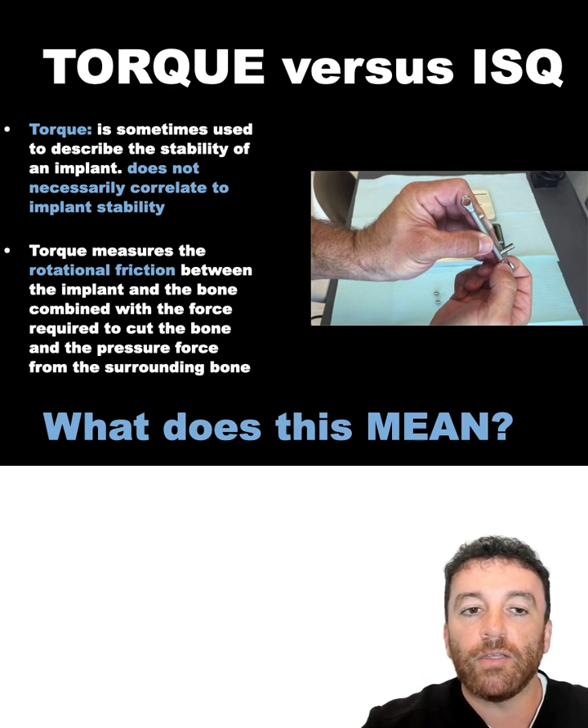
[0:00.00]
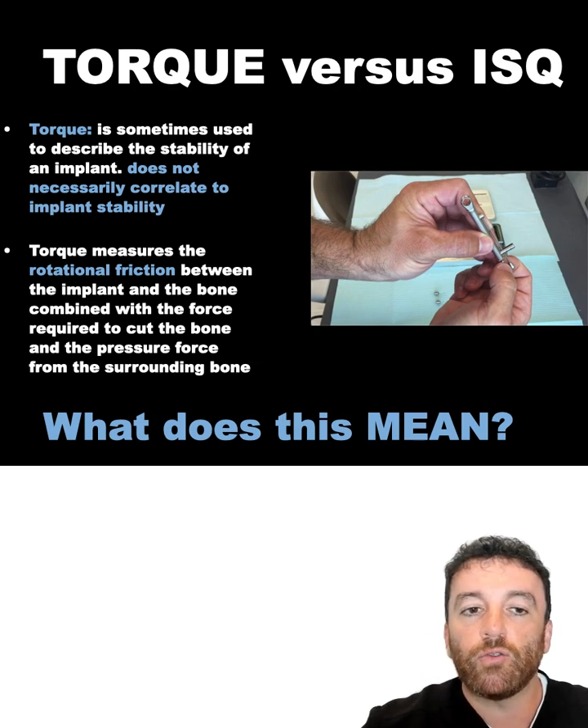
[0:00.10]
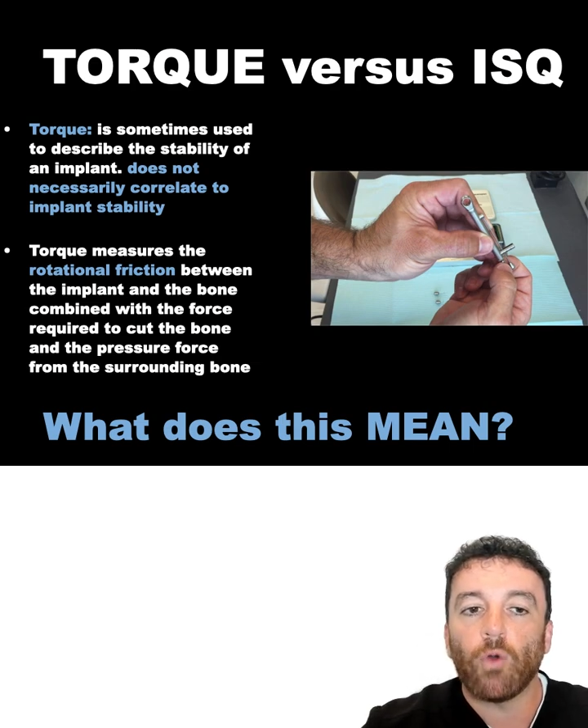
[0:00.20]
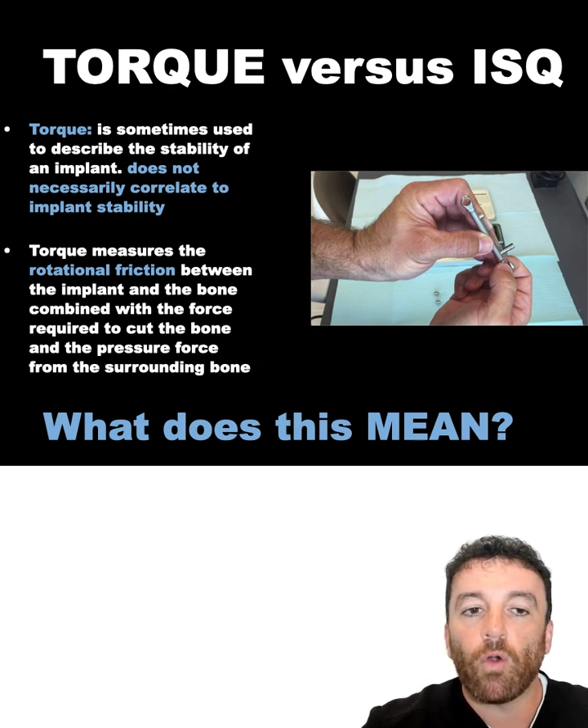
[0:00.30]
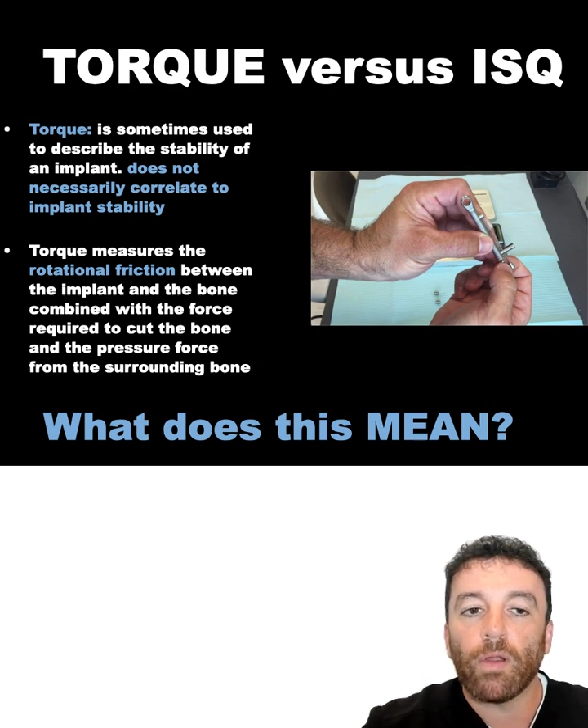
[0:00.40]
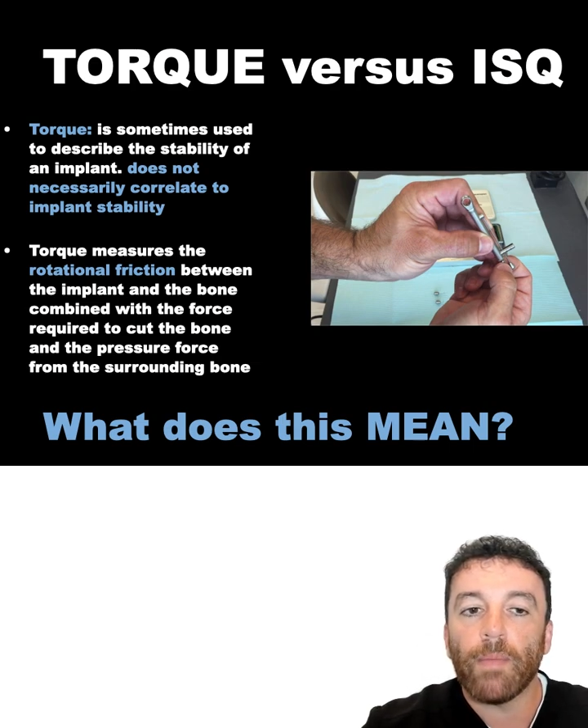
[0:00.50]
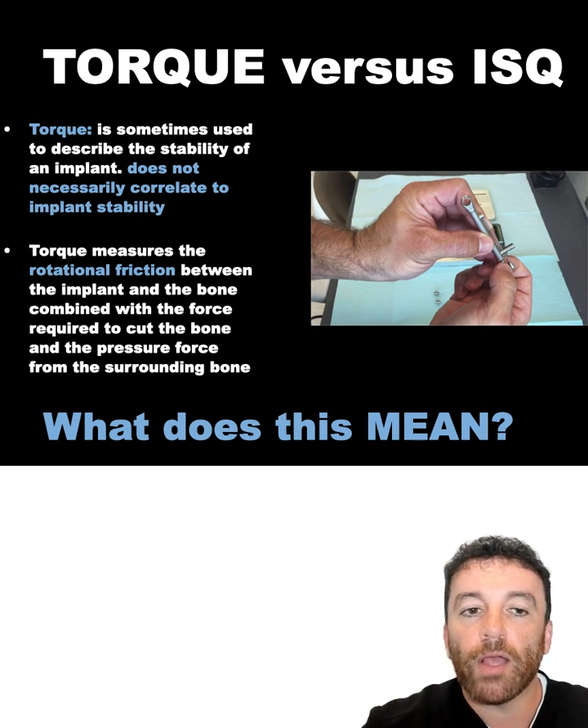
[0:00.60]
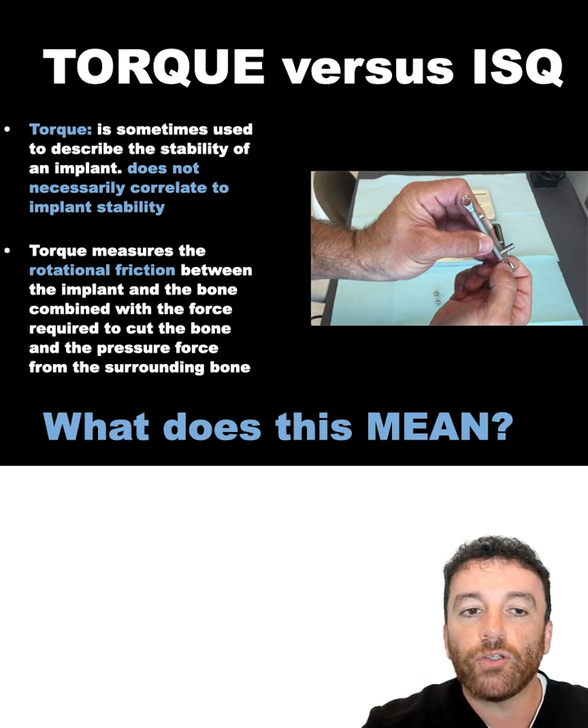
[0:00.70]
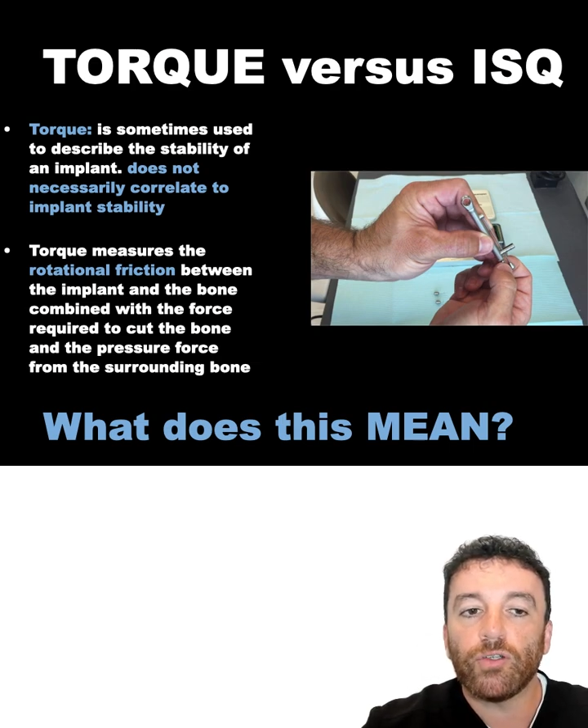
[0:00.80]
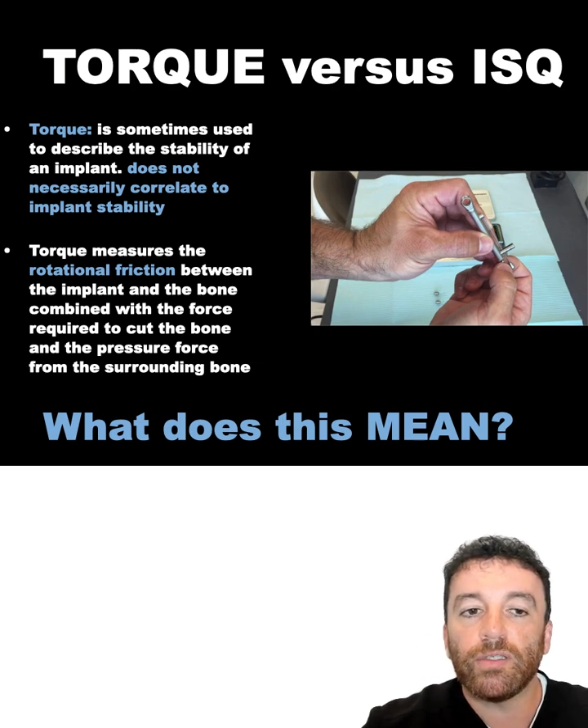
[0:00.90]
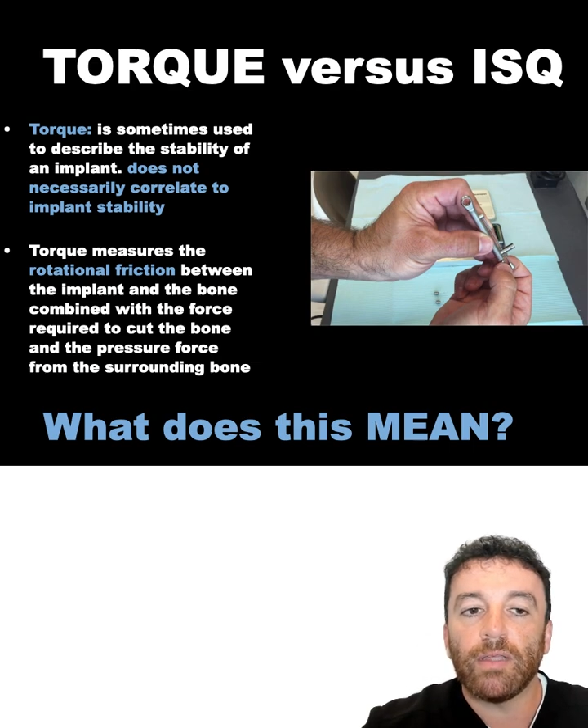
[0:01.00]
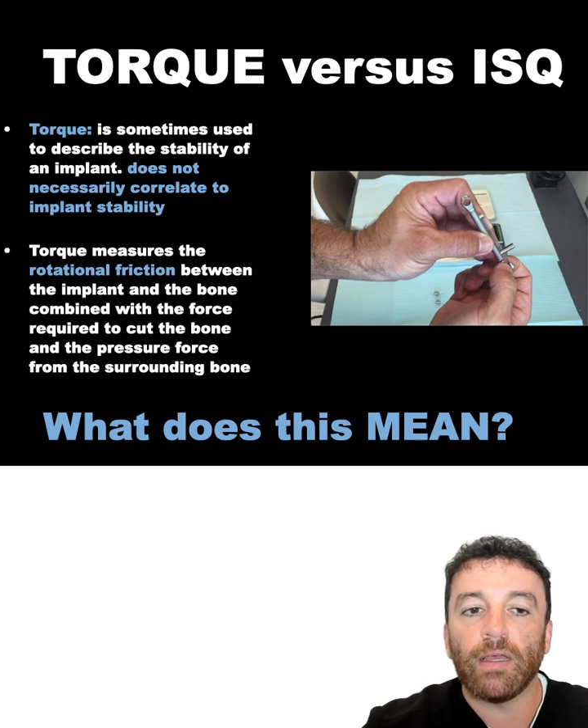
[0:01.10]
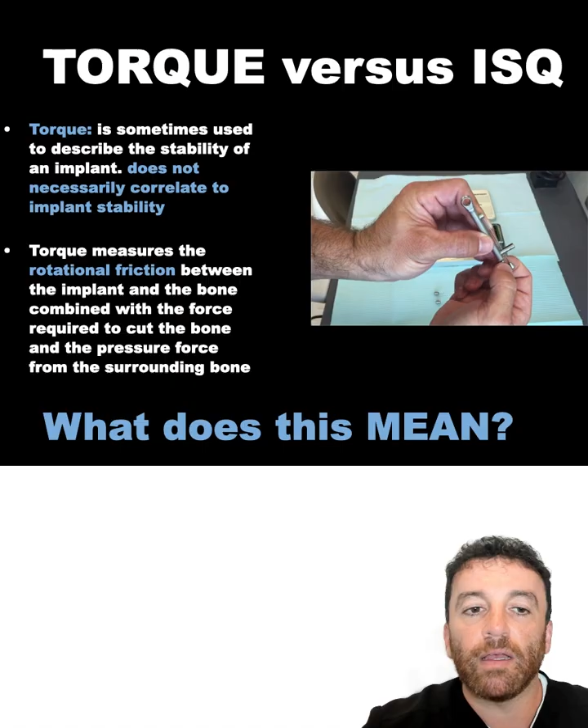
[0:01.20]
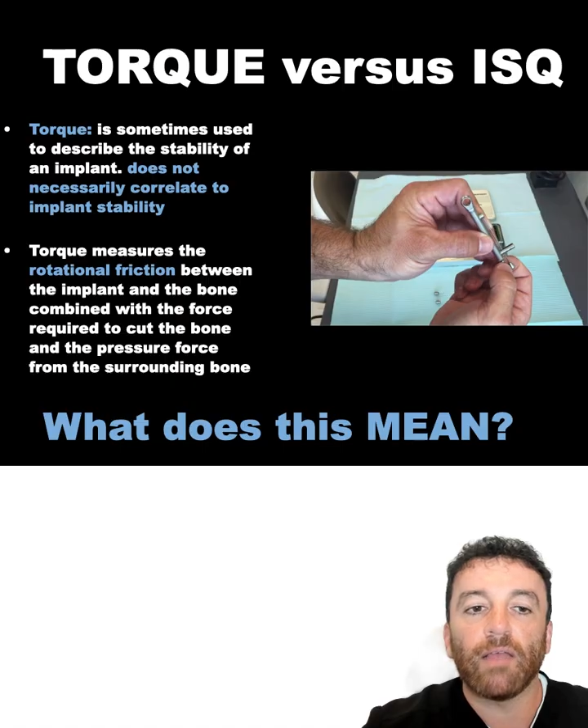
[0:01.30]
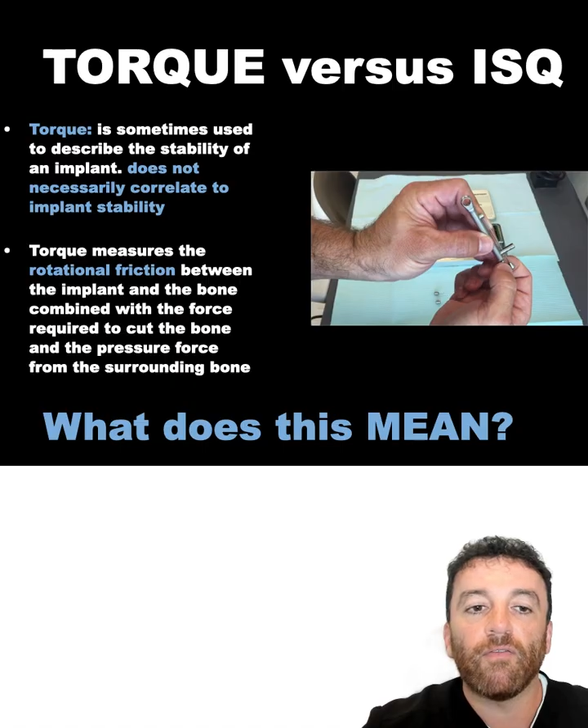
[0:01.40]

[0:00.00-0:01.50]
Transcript: the torque measures the